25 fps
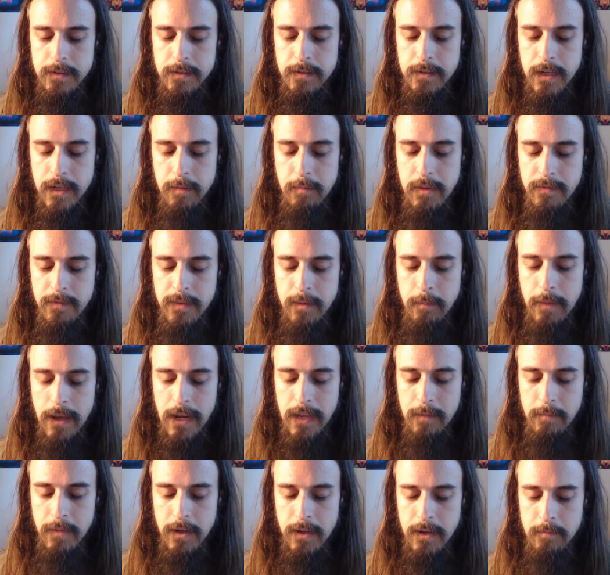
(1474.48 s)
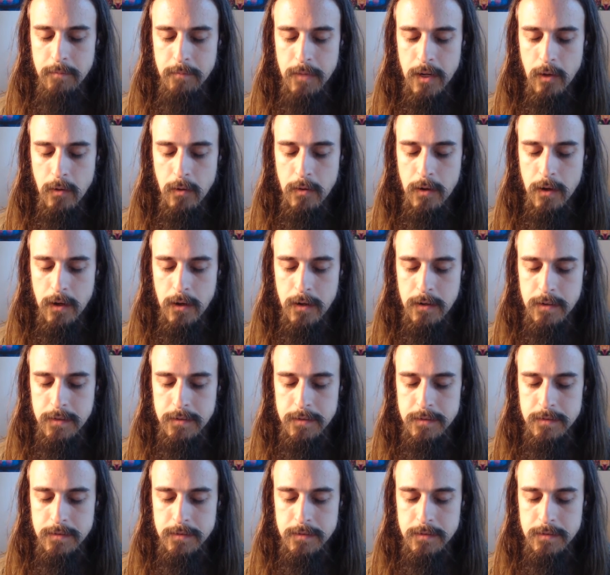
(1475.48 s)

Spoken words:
above the belly button, below the heart.